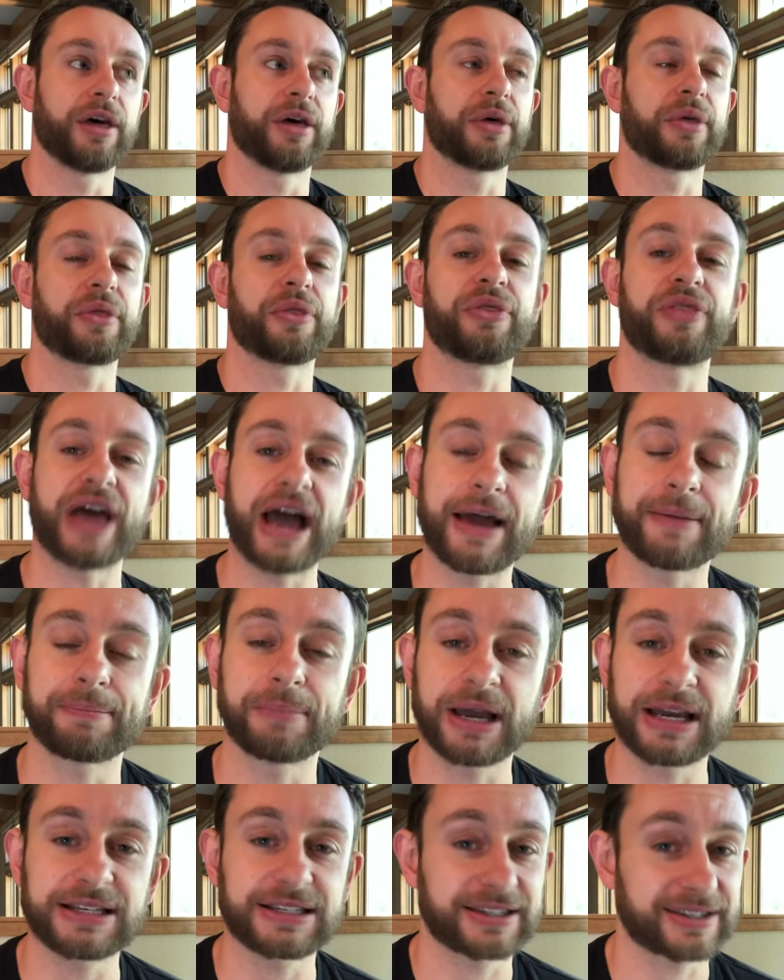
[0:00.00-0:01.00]
That
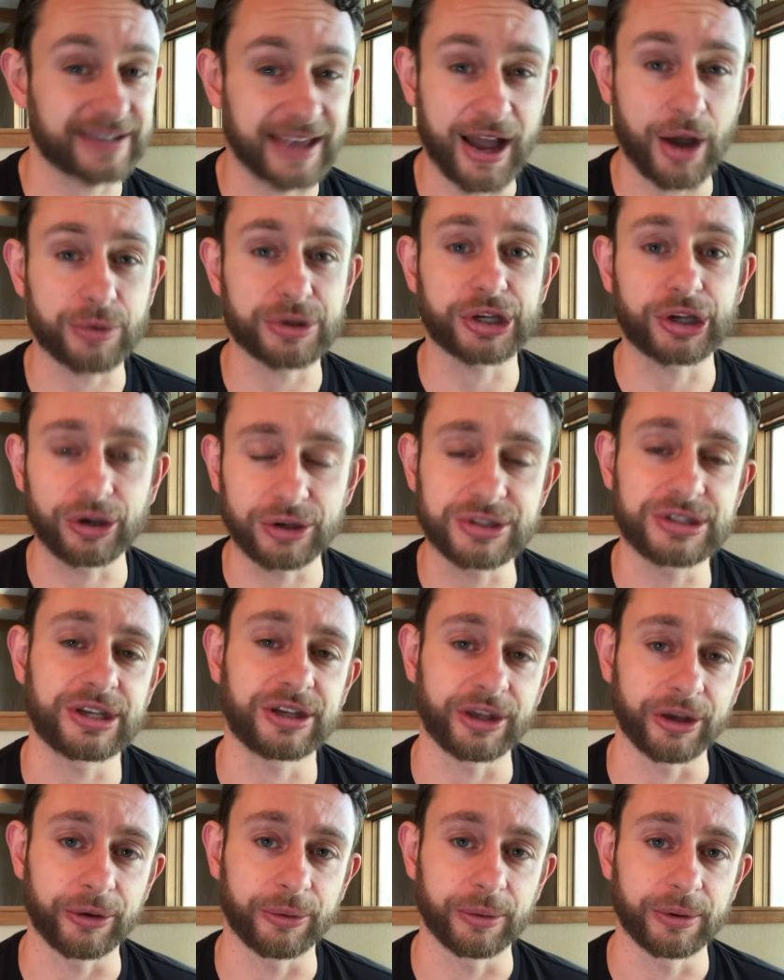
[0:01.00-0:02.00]
might sound good to
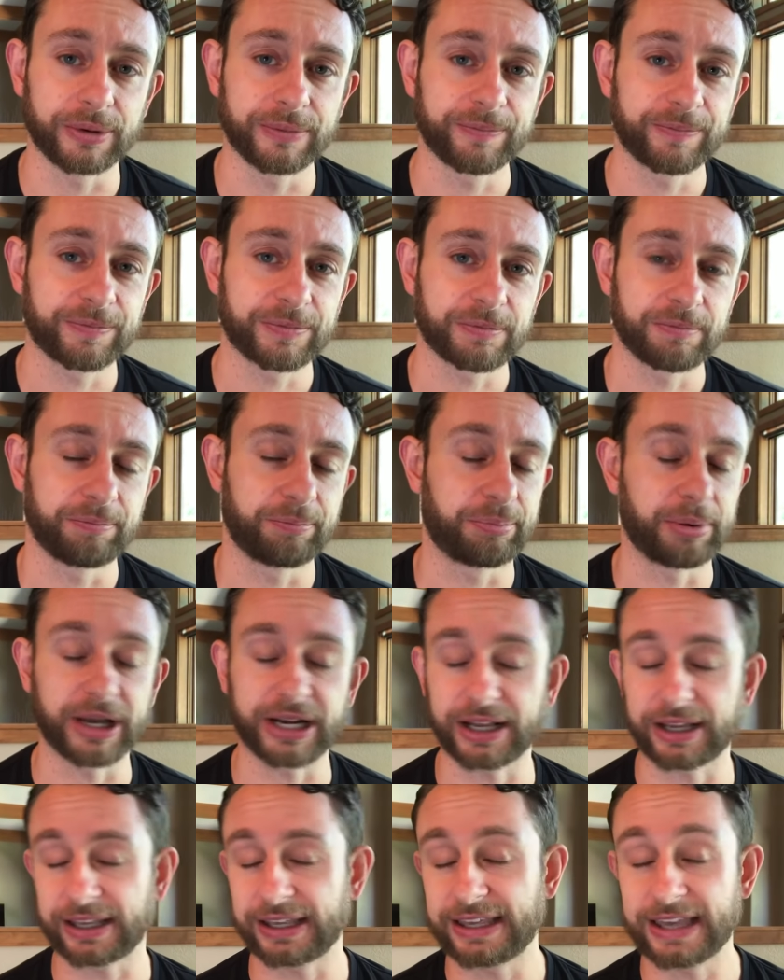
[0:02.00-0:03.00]
you. But
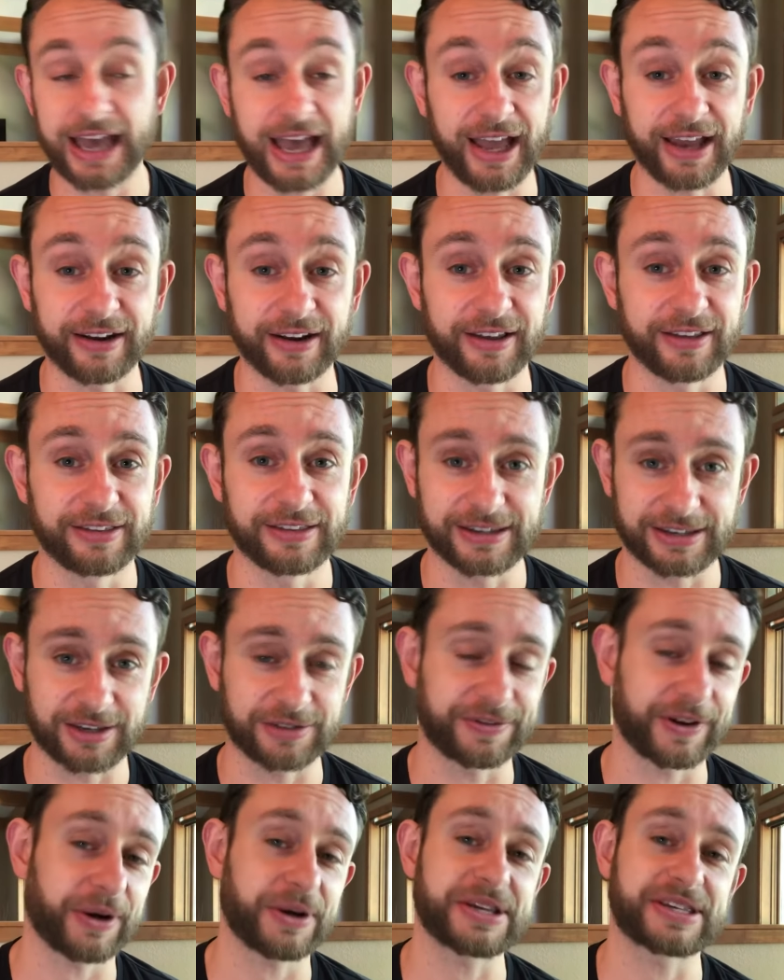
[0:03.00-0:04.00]
again, this is
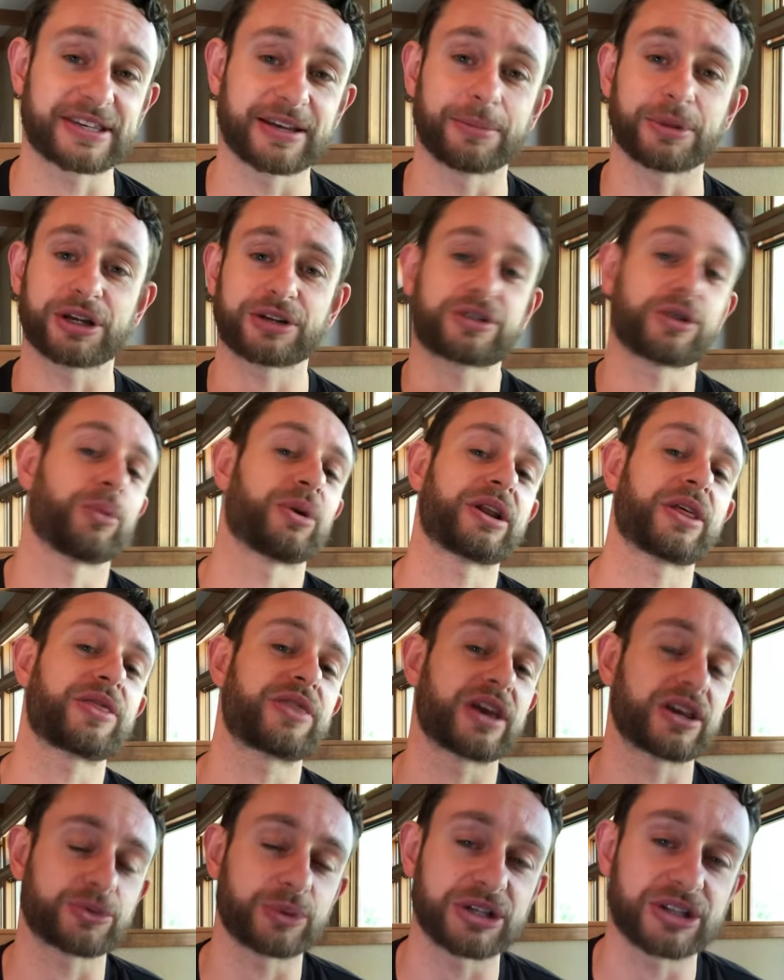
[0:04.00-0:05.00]
very similar to one of the
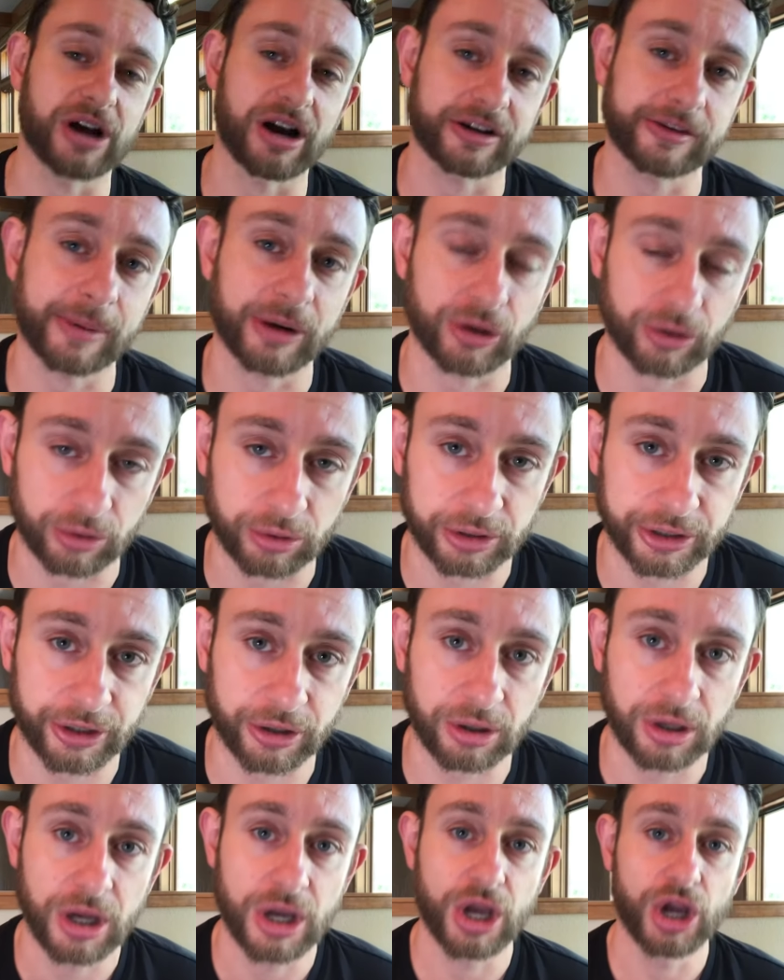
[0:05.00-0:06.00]
things we talked about
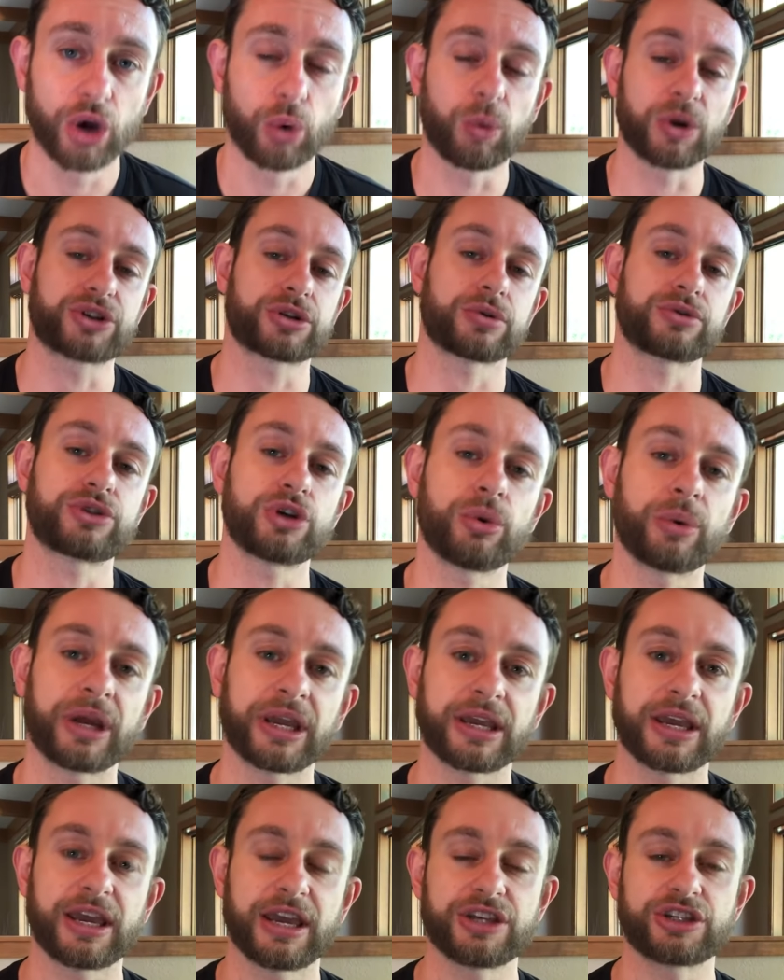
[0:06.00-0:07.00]
earlier. What you're
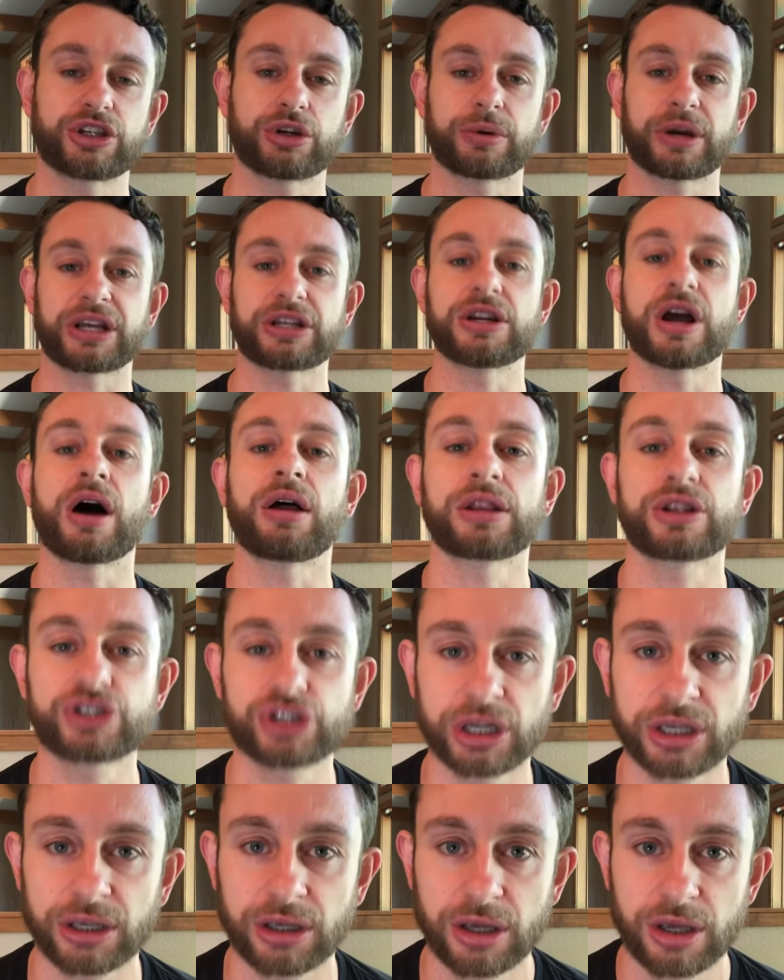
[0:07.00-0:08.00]
doing is you're
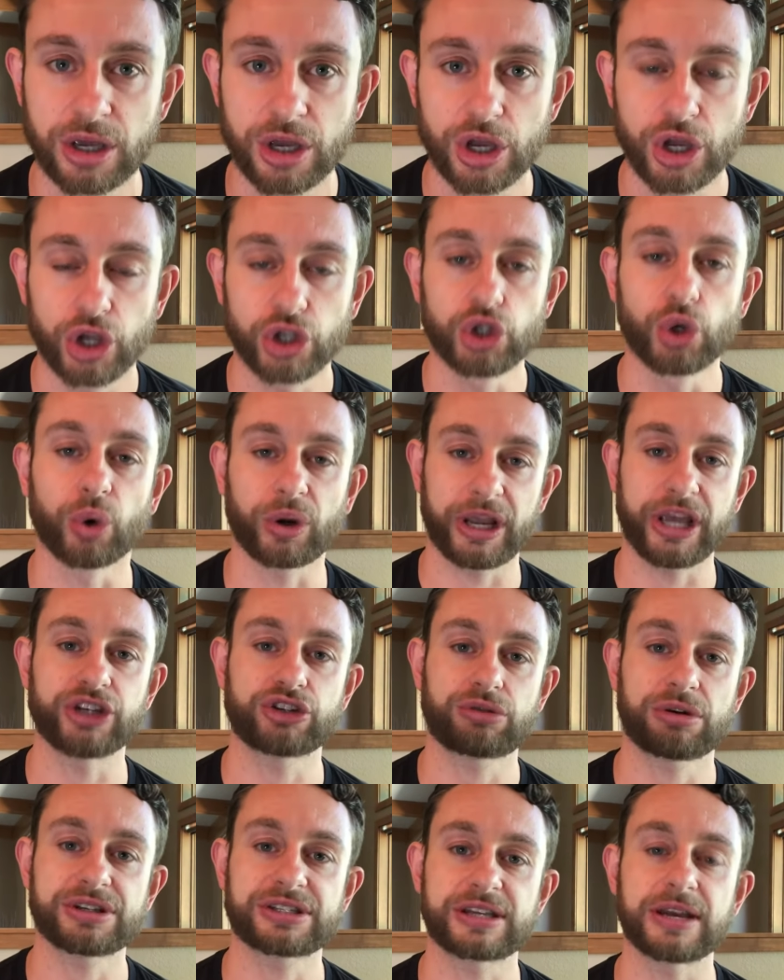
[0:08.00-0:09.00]
acknowledging your
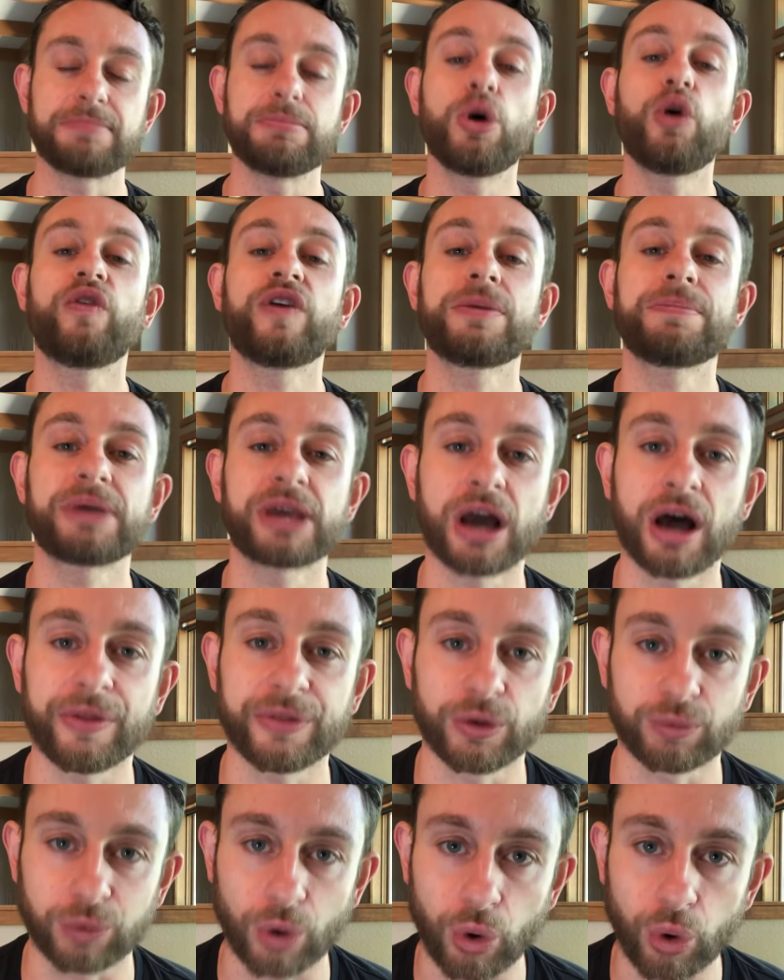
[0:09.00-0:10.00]
interest in moving beyond
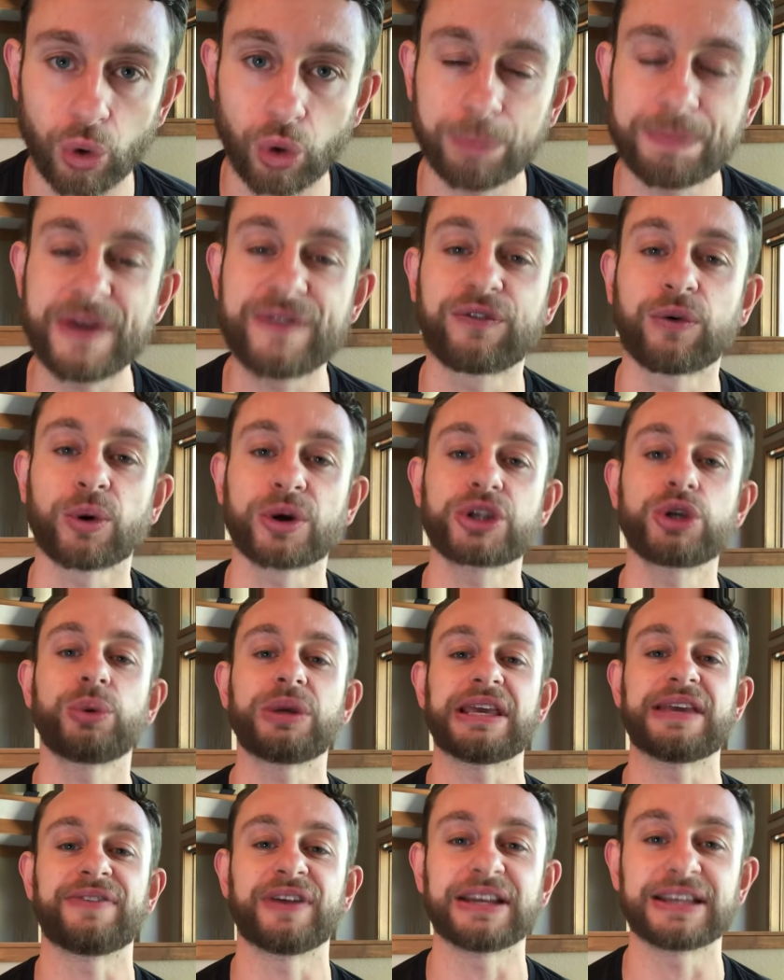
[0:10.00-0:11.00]
the role before you
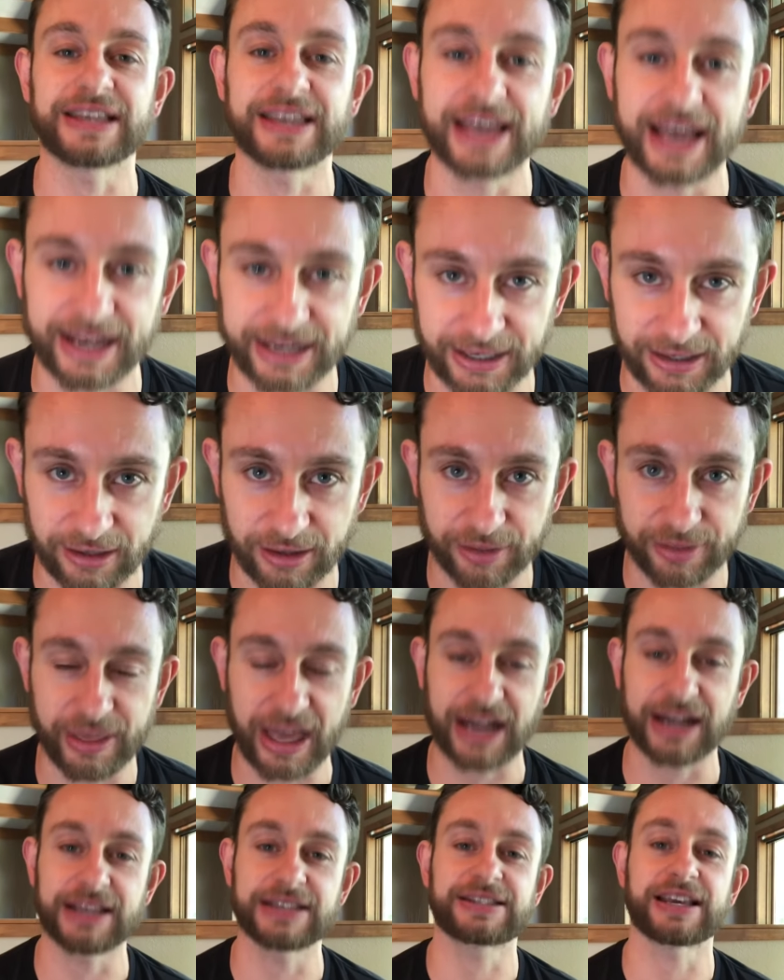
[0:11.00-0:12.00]
even get it.
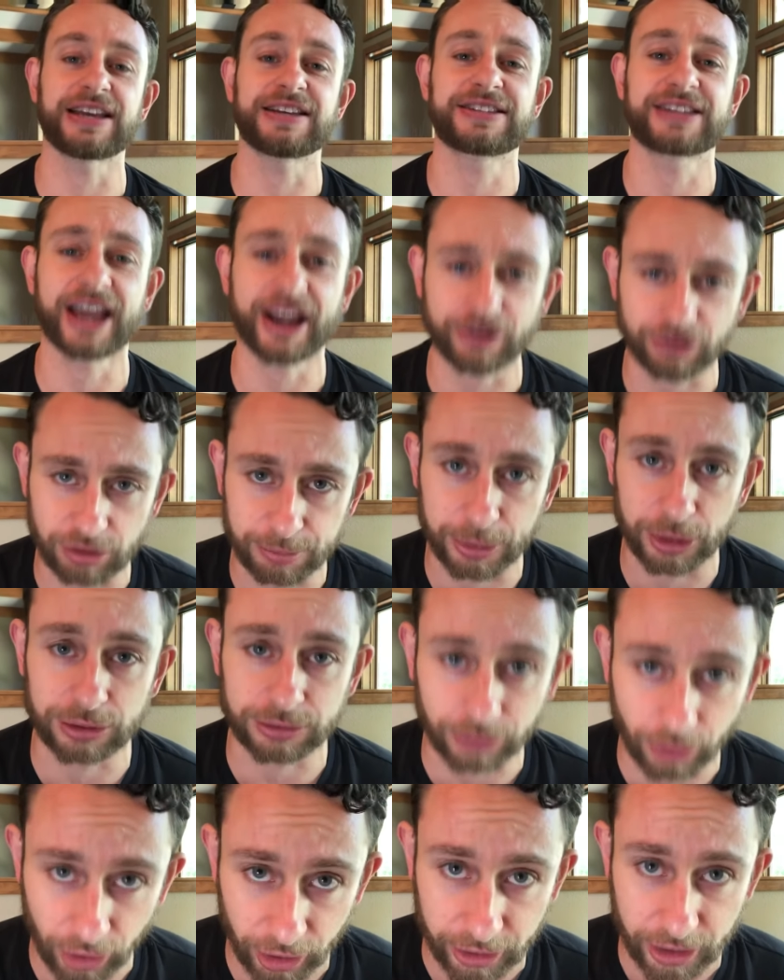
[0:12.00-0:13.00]
That is a terrible
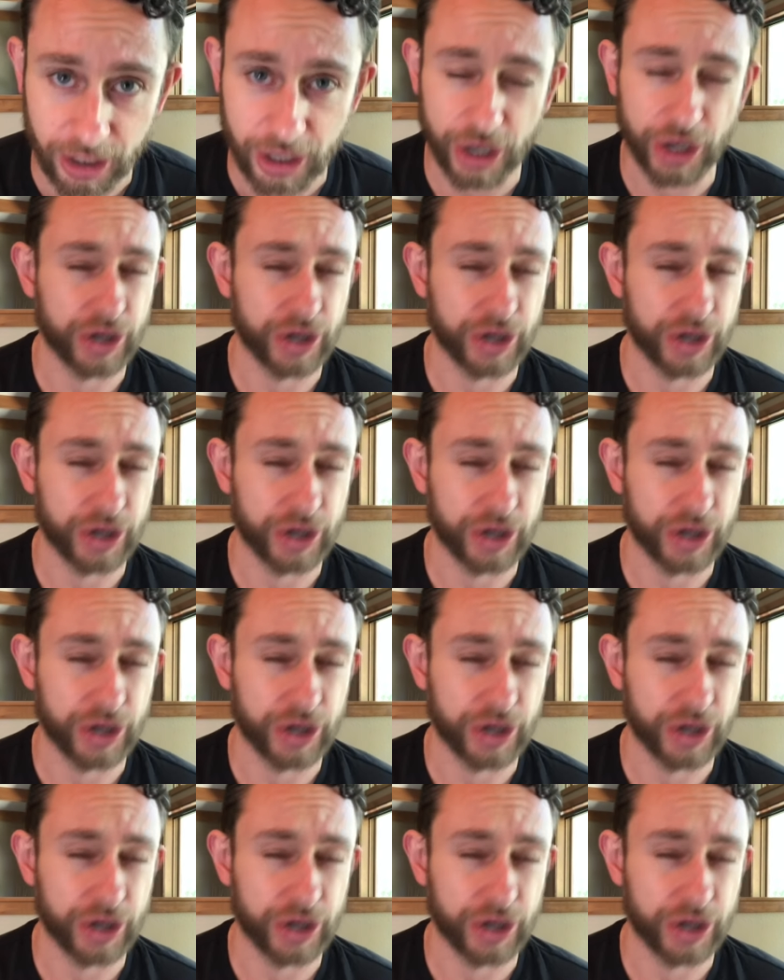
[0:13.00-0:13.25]
look.